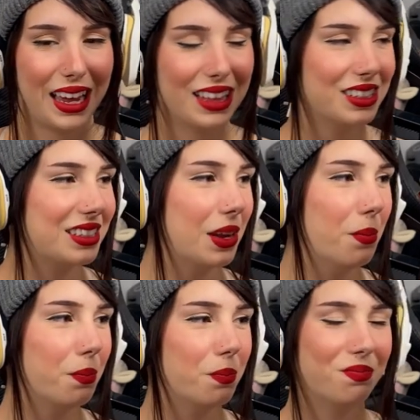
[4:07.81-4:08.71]
at the
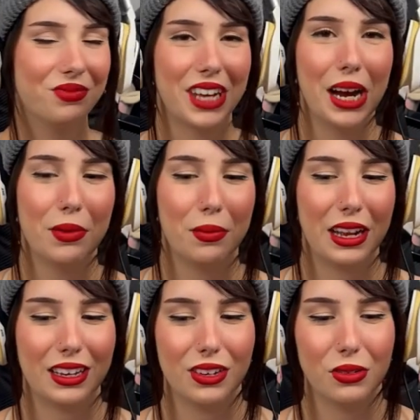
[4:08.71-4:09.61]
same time, I'm
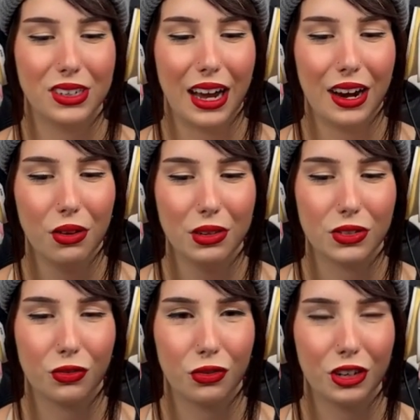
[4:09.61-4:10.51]
like, you know, Kaido
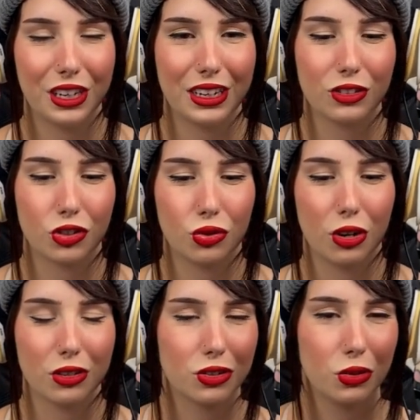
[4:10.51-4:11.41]
is freaking
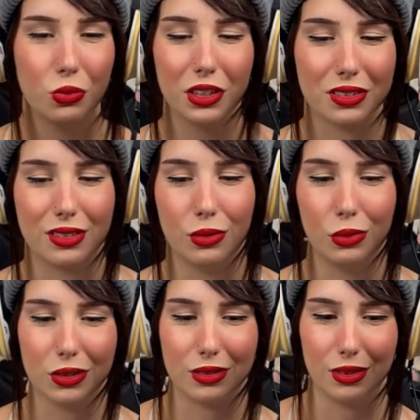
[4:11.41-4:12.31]
strong, so we'll see,
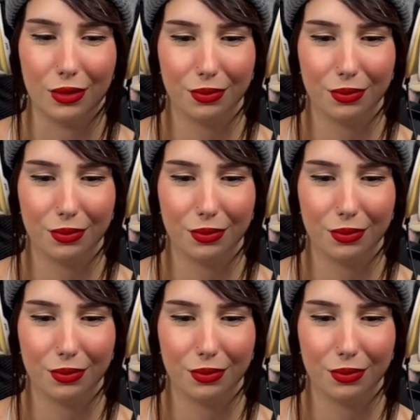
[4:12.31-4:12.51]
we'll see.